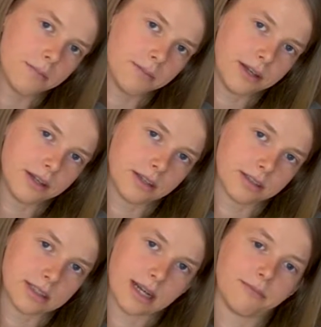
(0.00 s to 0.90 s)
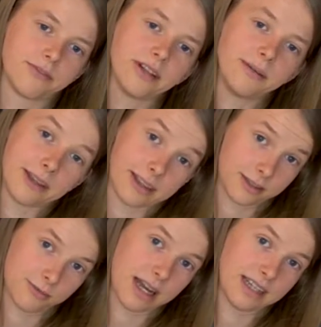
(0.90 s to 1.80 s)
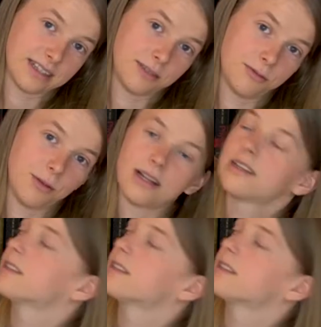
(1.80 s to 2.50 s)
Because, and I'm filming this right while